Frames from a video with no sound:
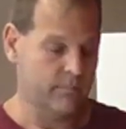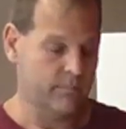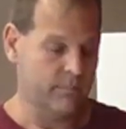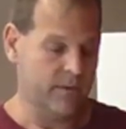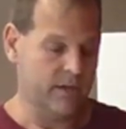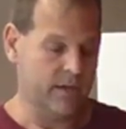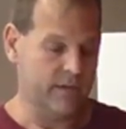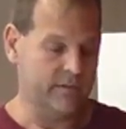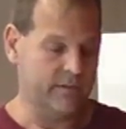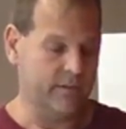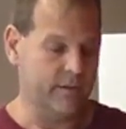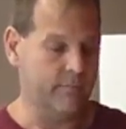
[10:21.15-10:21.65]

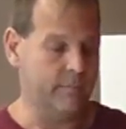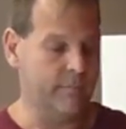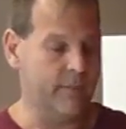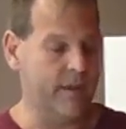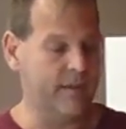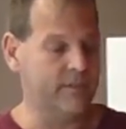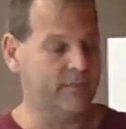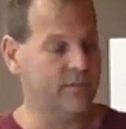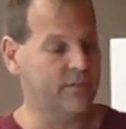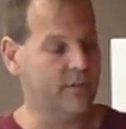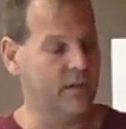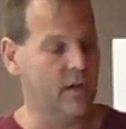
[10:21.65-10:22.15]
But it
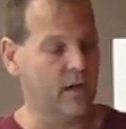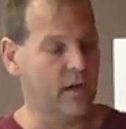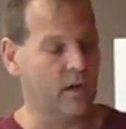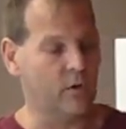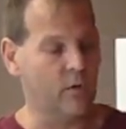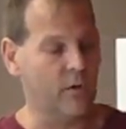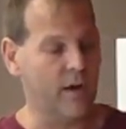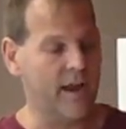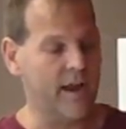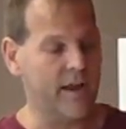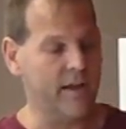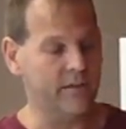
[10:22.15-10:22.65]
makes a
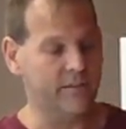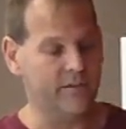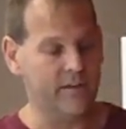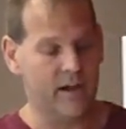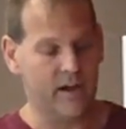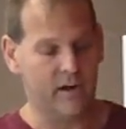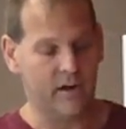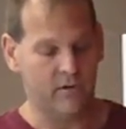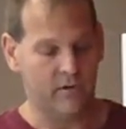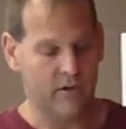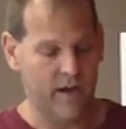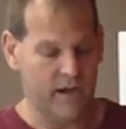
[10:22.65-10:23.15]
great
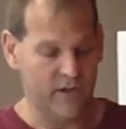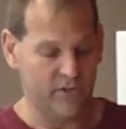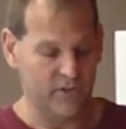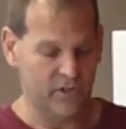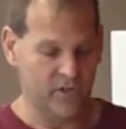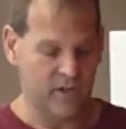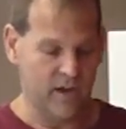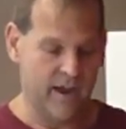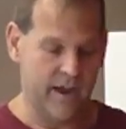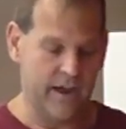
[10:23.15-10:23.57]
decoration